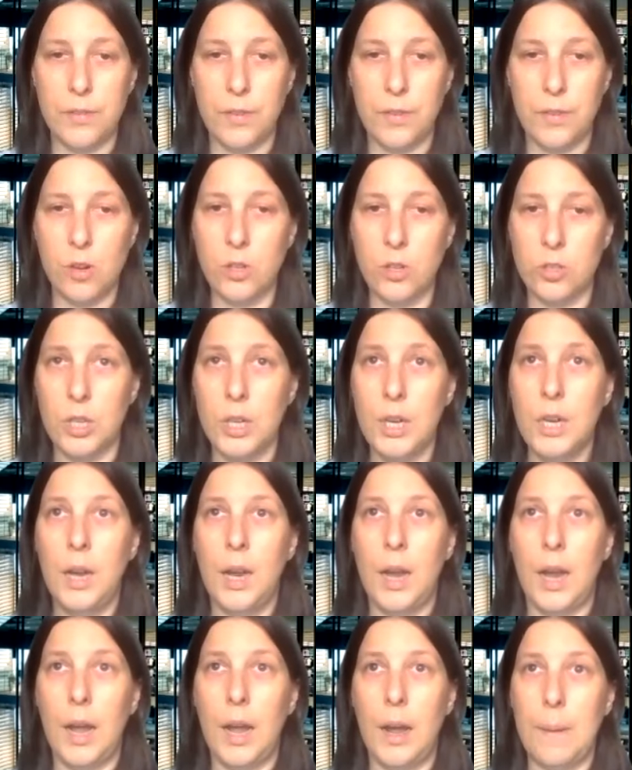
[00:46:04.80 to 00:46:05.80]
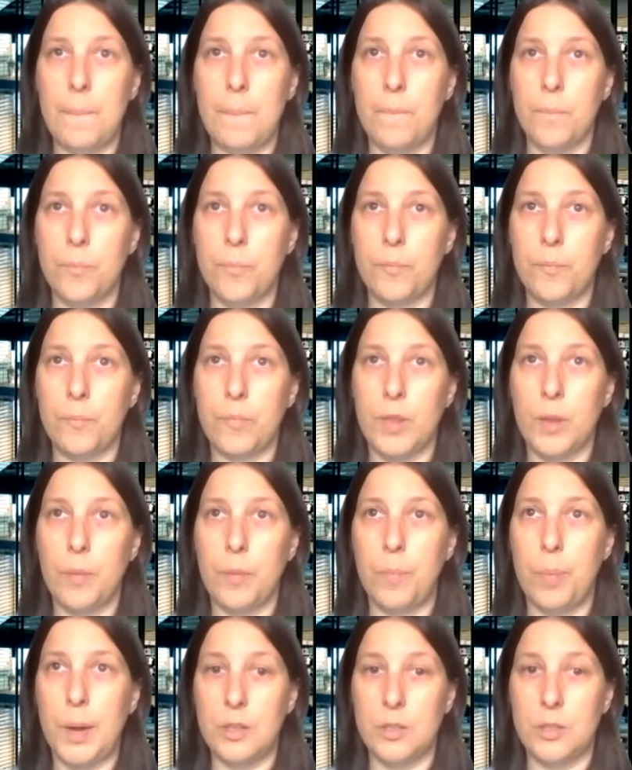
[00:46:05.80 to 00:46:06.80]
difficult,
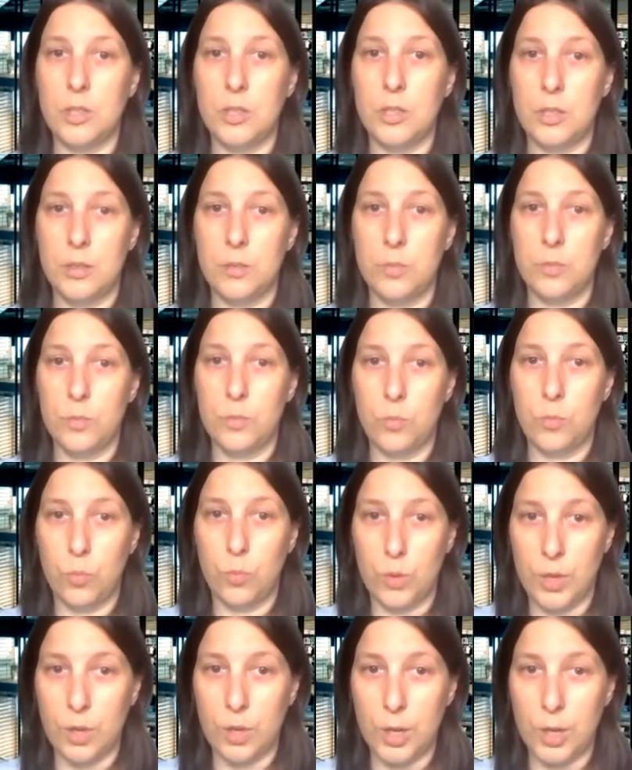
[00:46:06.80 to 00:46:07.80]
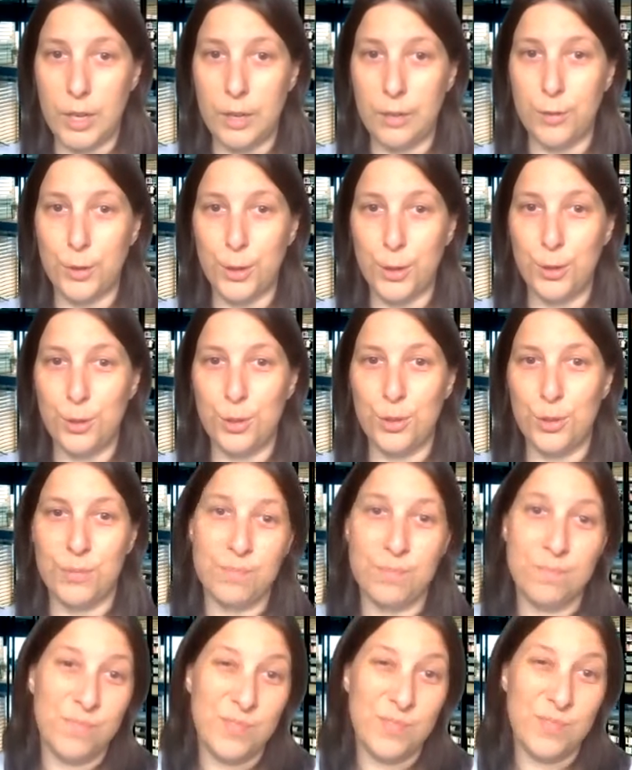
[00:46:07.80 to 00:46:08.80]
but we're looking for you to
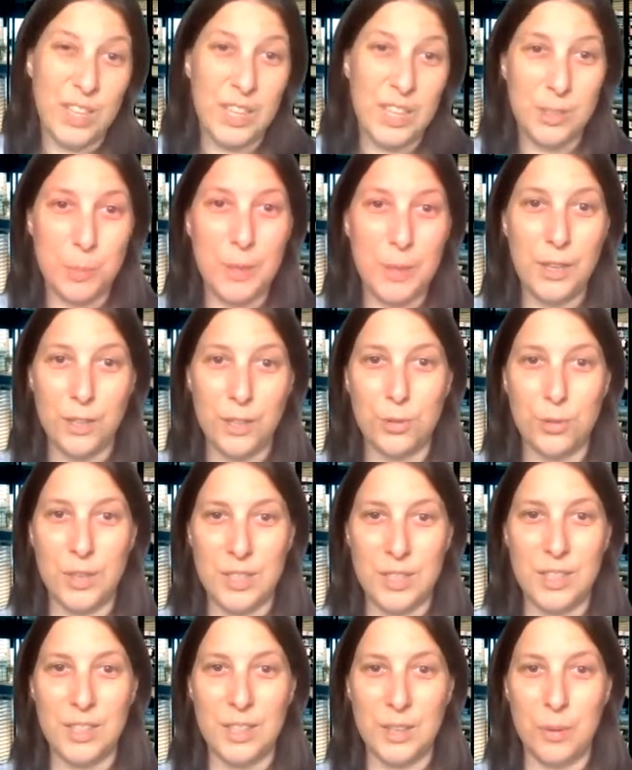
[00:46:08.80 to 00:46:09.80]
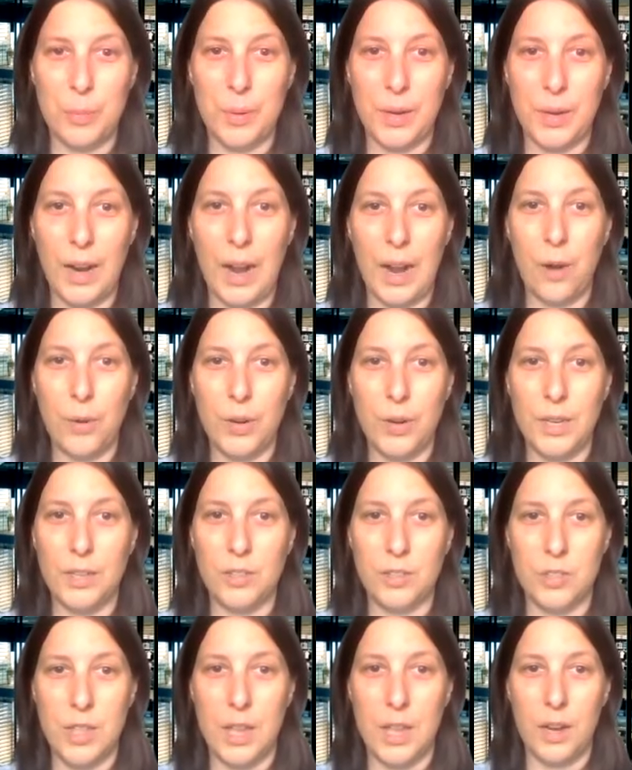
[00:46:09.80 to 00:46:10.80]
explain it to us a little bit, how it
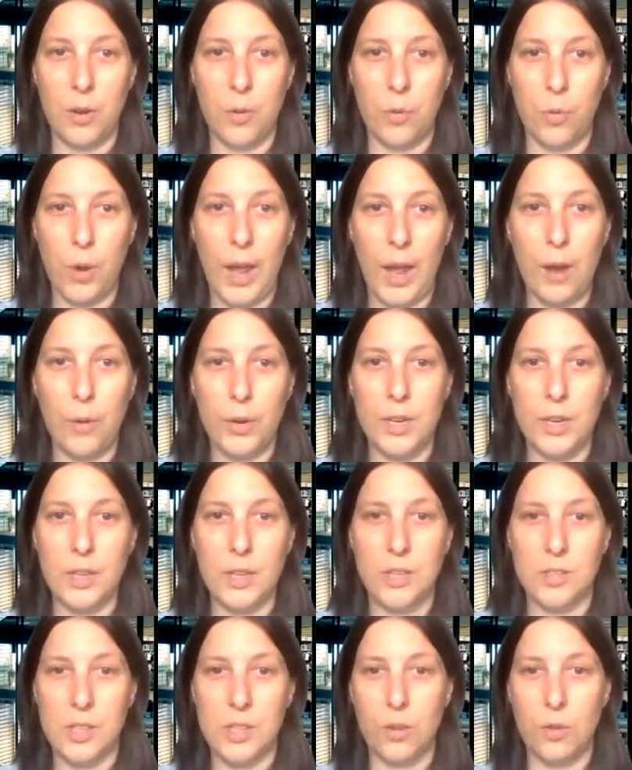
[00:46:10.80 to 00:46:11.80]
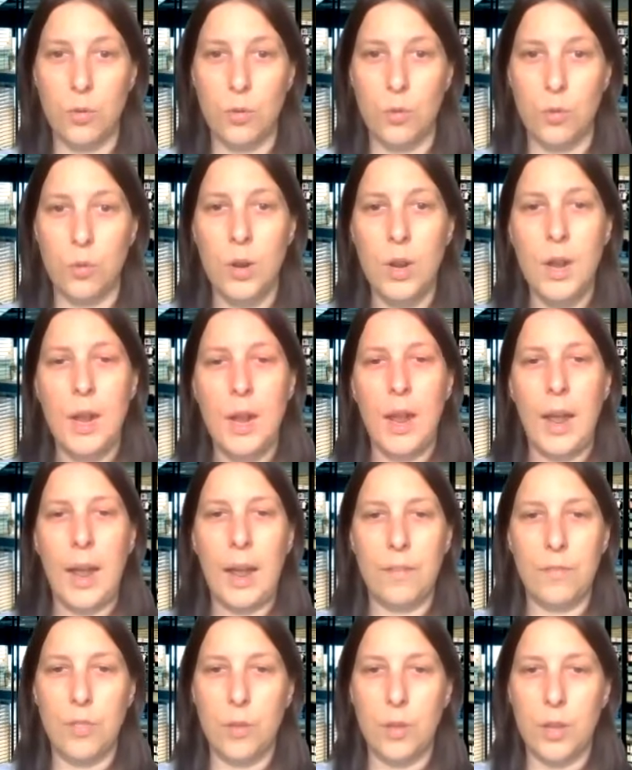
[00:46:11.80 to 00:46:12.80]
is that you
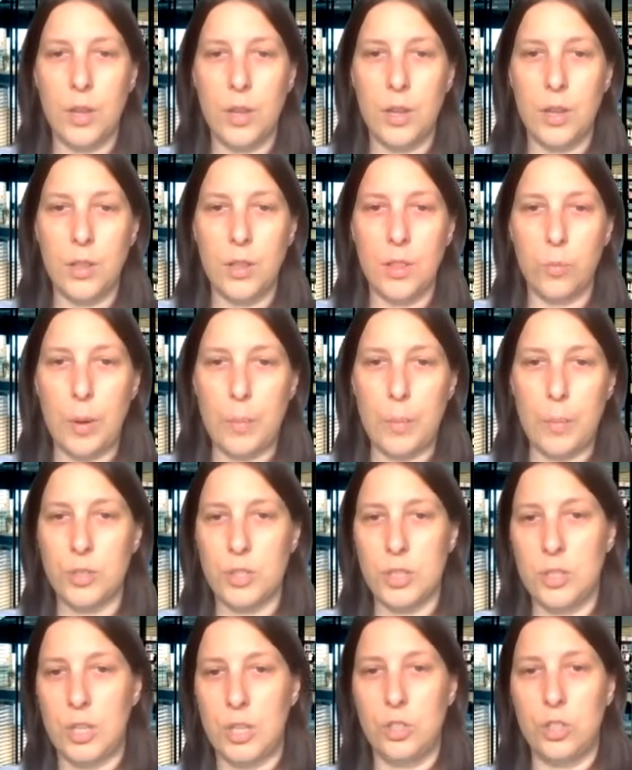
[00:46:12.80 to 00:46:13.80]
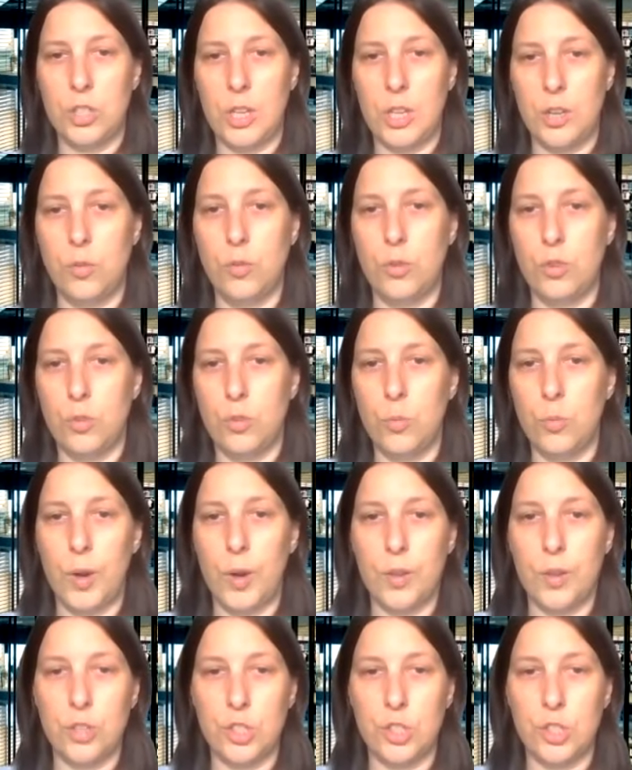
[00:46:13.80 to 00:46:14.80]
have the representation that you do,
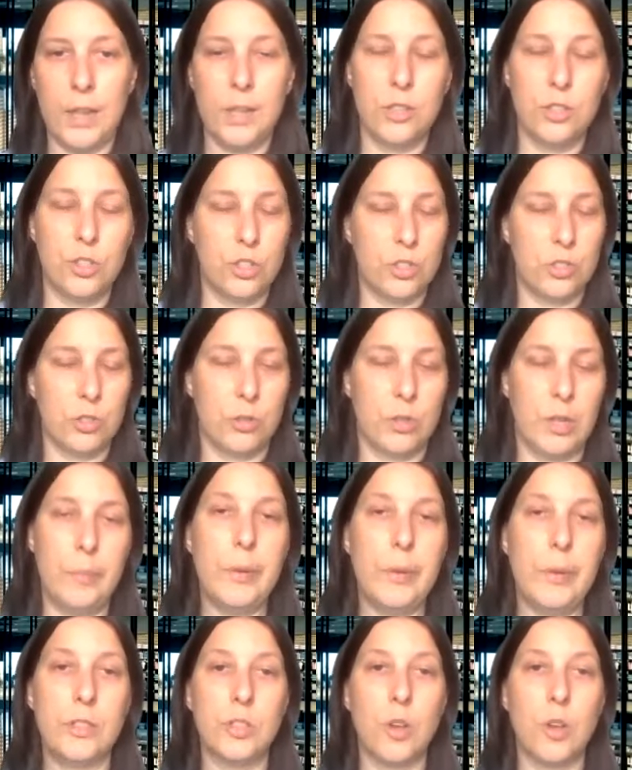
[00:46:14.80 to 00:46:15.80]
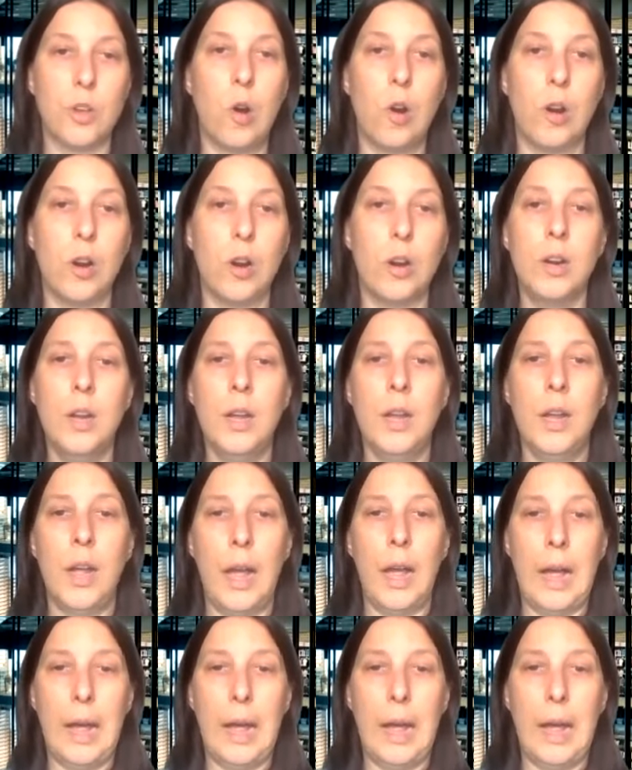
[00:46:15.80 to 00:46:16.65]
where the challenges or limits are,